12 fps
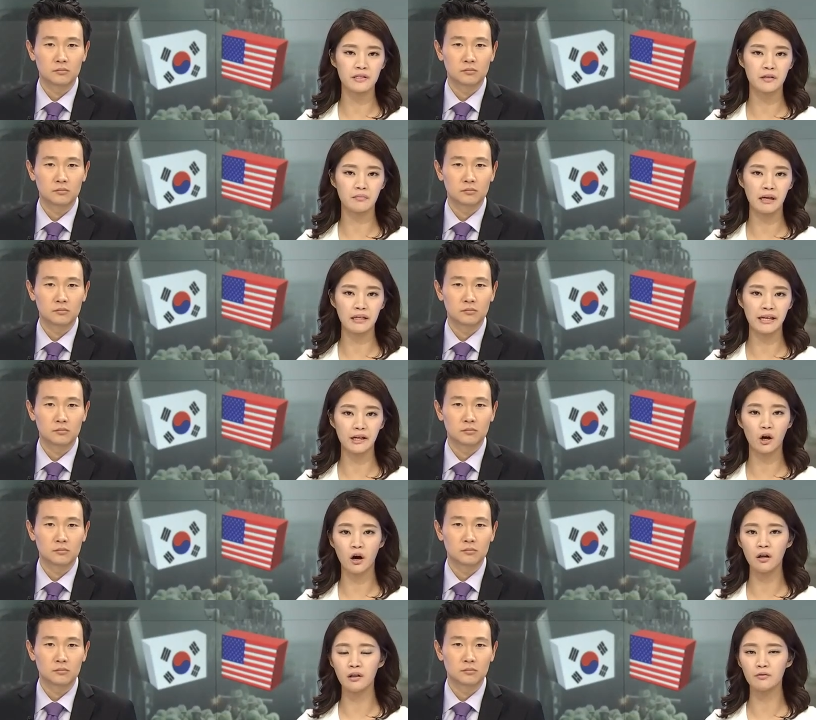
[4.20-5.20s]
Speaker 1: Monday,
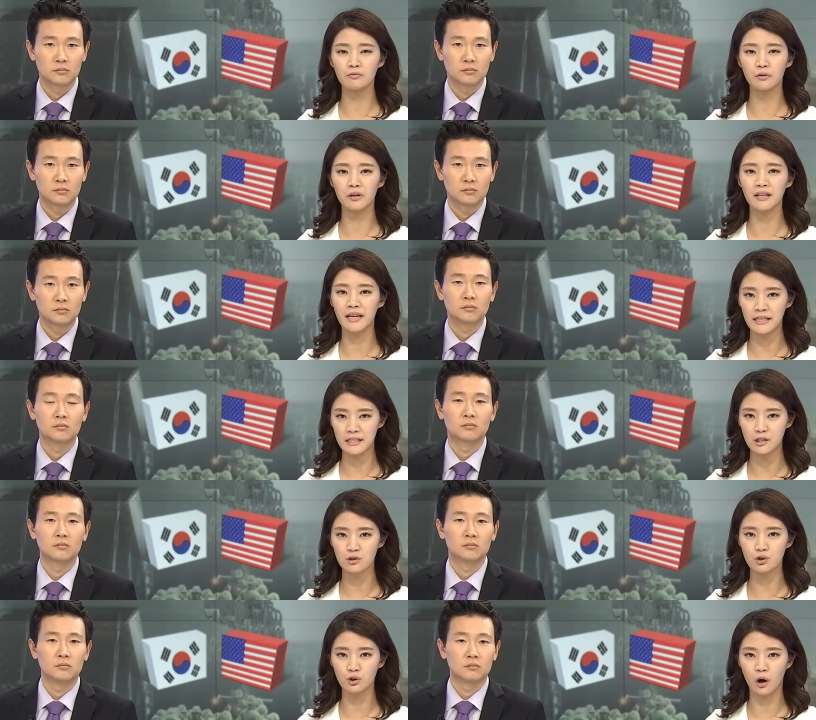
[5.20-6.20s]
calling for an end
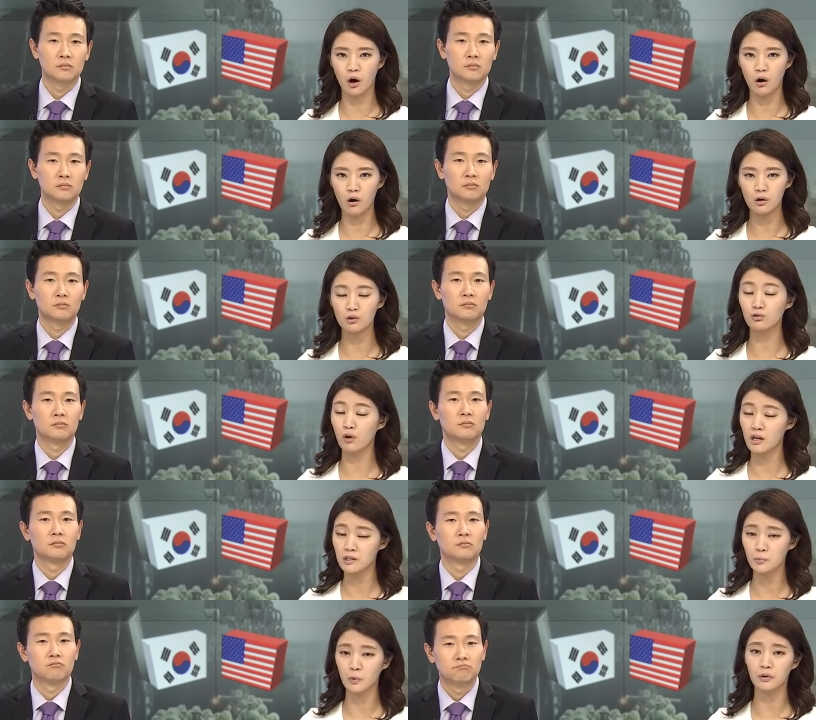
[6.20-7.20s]
to all
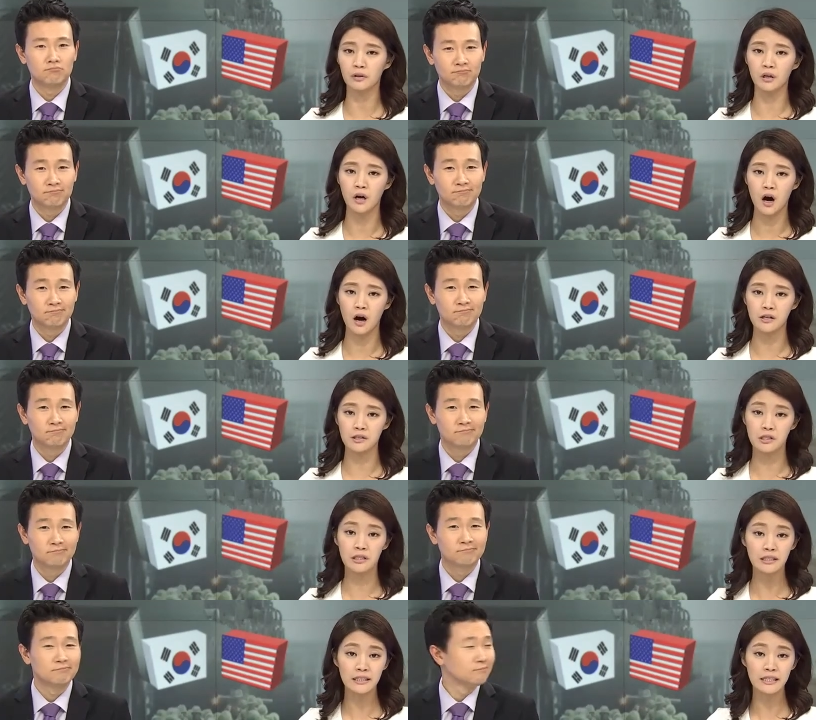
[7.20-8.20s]
cross-border
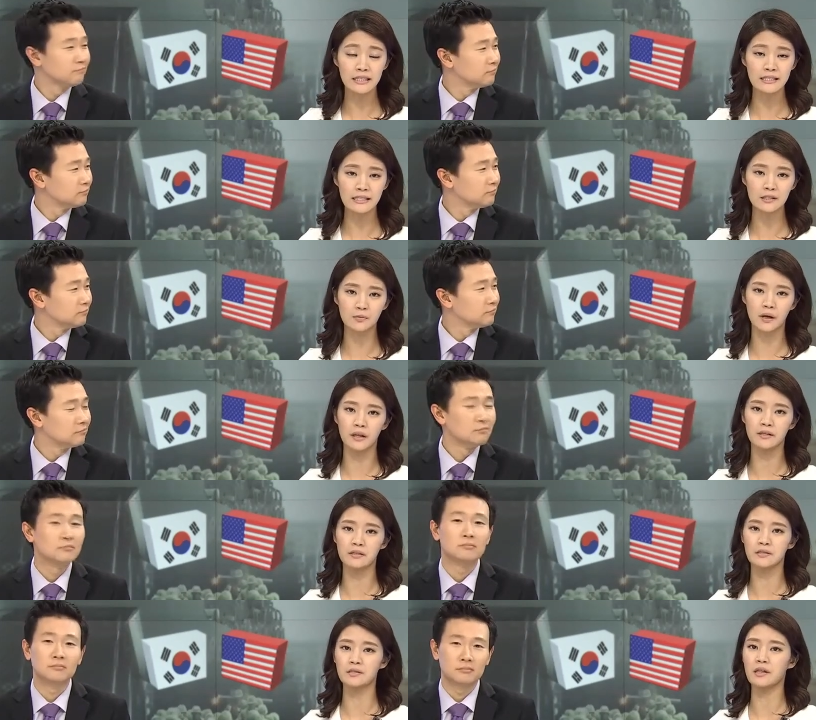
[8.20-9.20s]
hostilities as well as
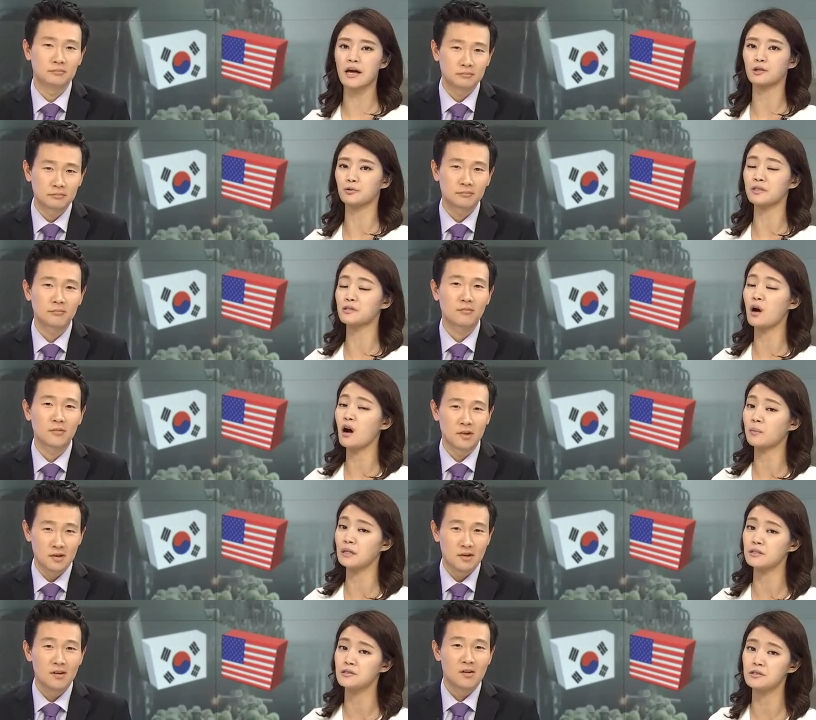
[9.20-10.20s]
slanderous
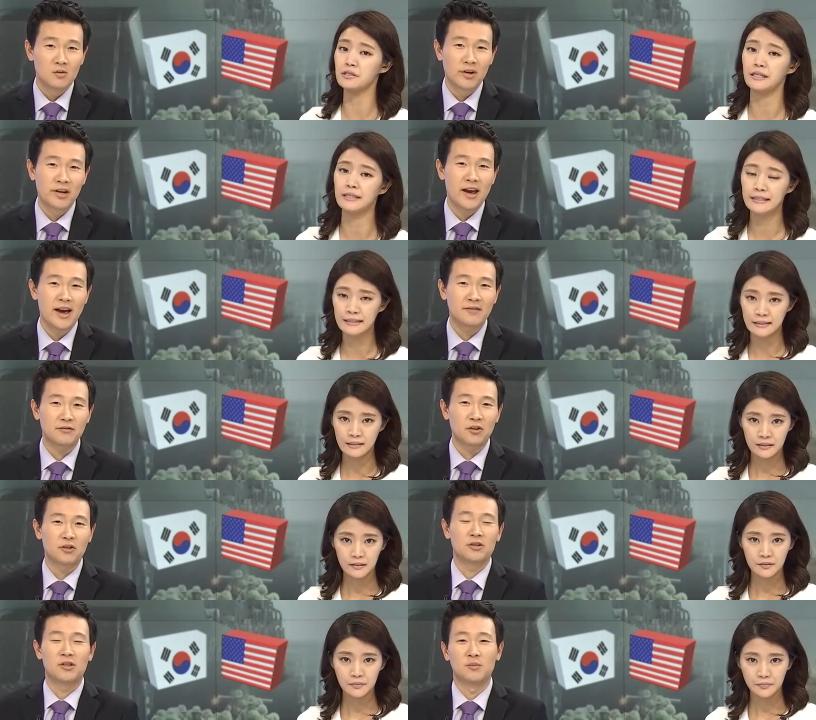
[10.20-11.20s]
comments.
Speaker 2: We have
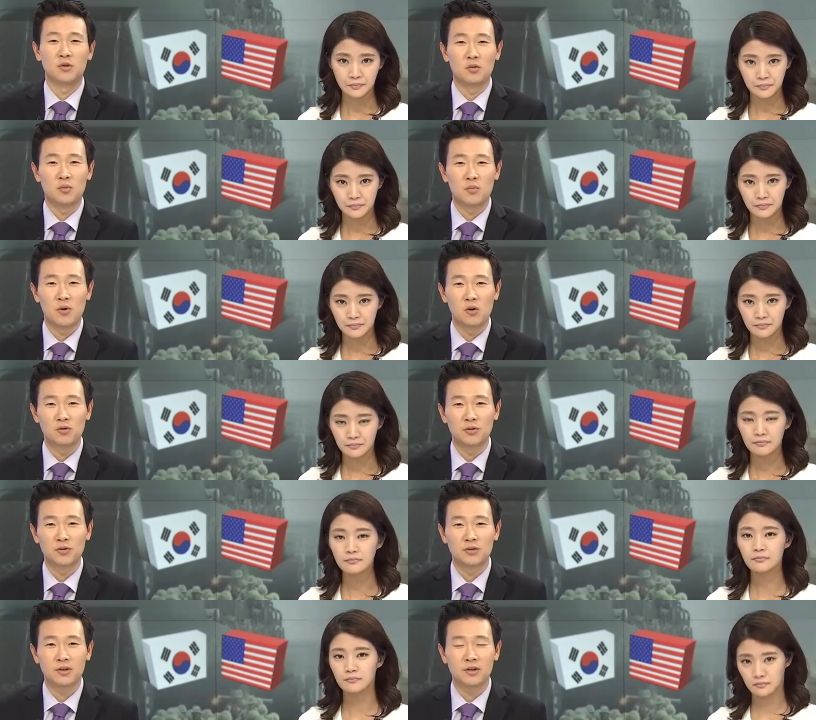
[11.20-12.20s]
heard similar
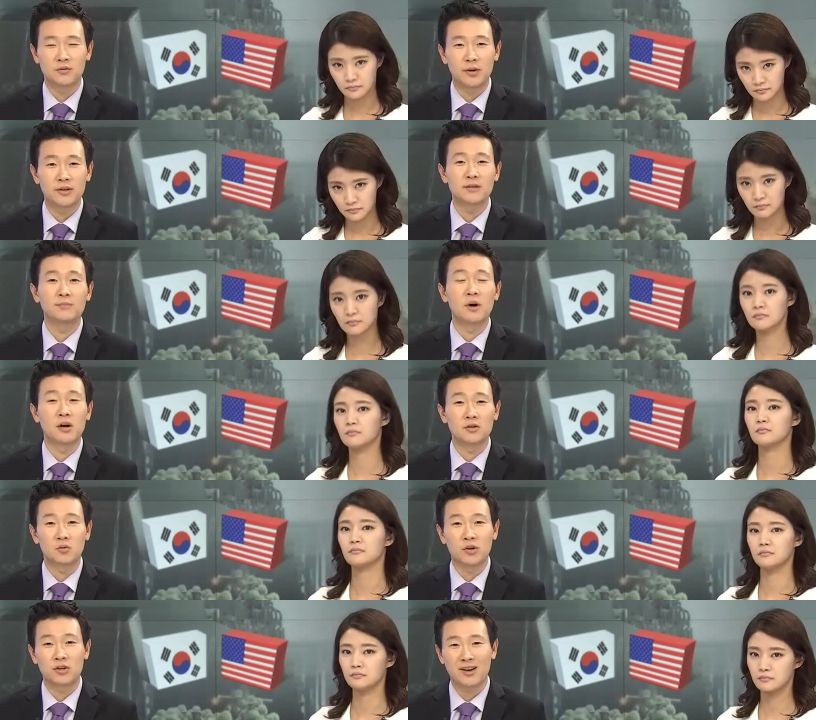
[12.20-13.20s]
proposals in recent months,
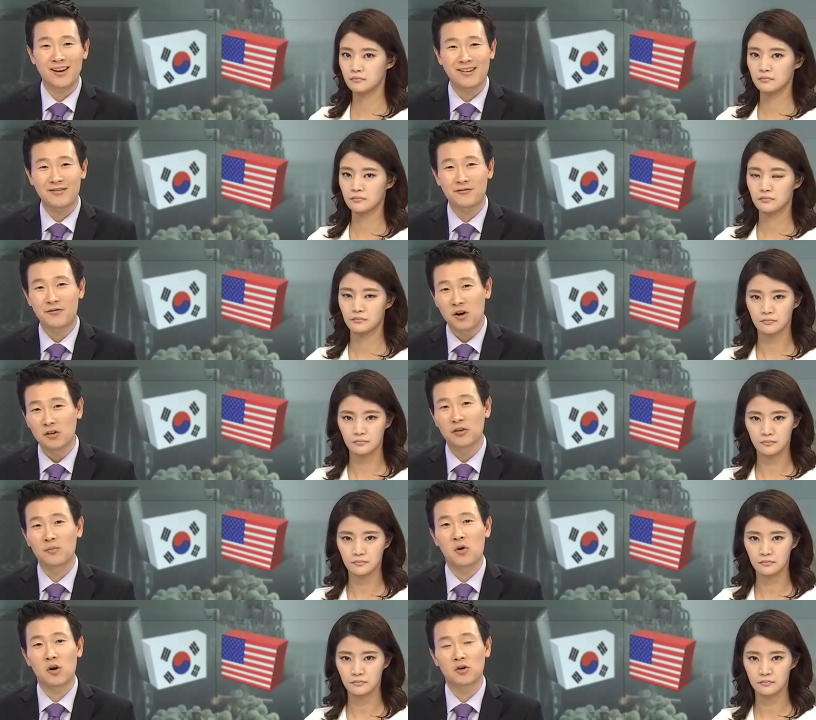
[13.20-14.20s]
which have fallen
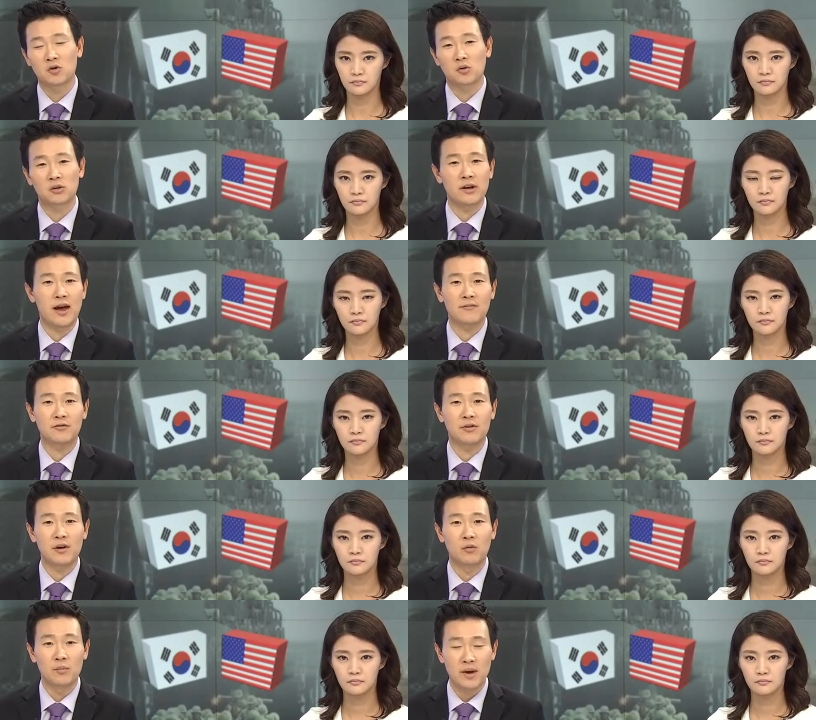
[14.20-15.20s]
apart shortly after they
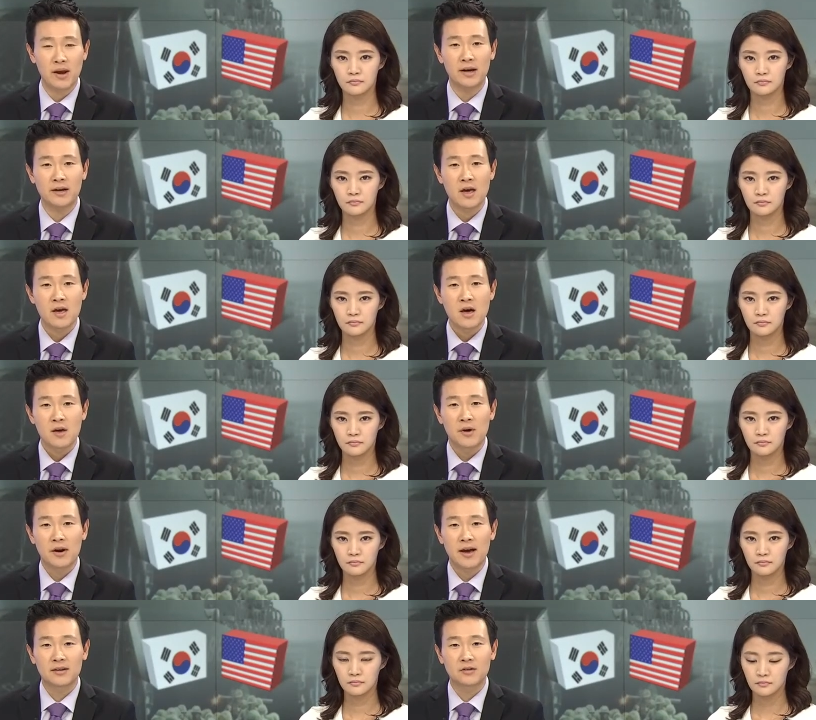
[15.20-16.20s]
were made. But as